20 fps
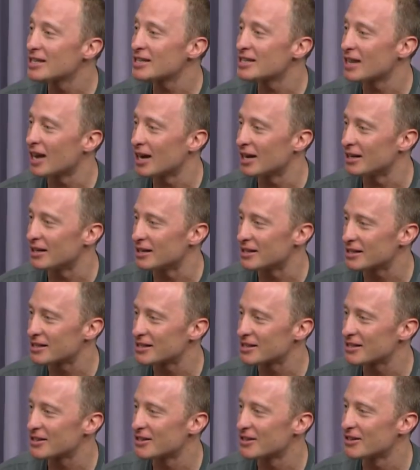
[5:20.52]

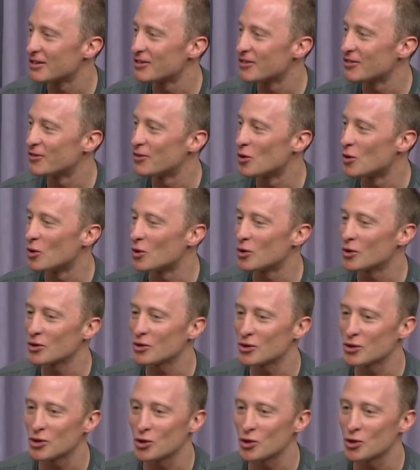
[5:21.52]
silence for